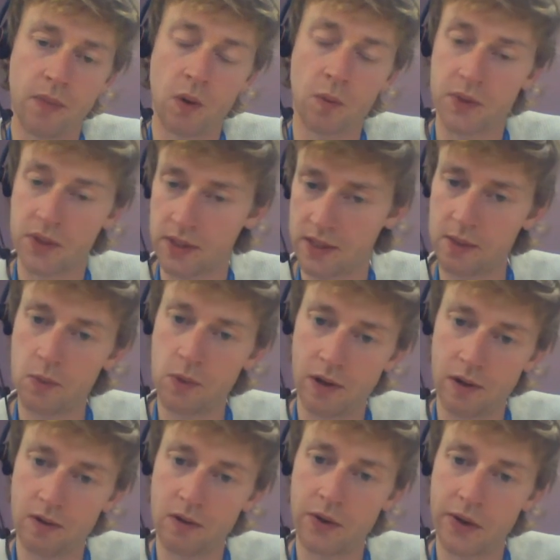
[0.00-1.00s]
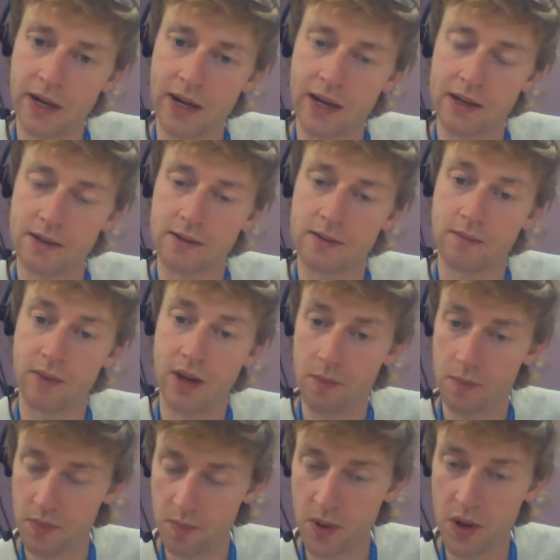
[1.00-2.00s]
options that we're looking at
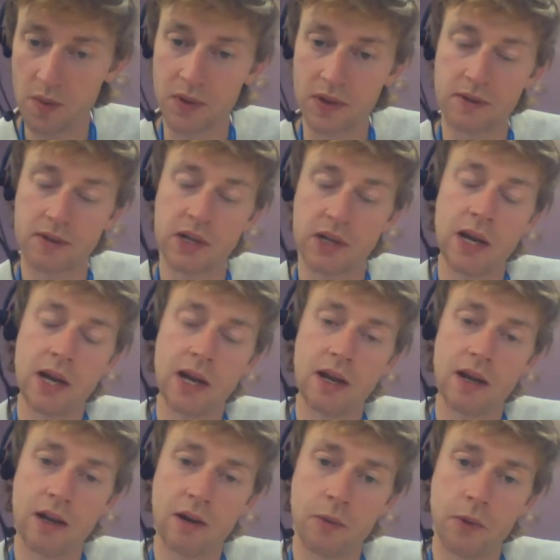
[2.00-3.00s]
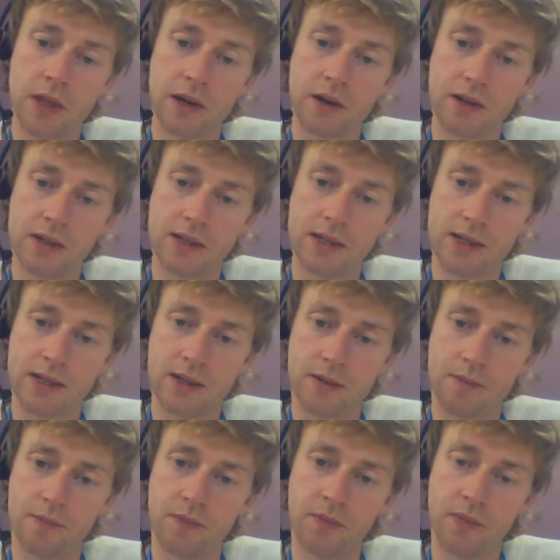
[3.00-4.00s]
the moment within our system.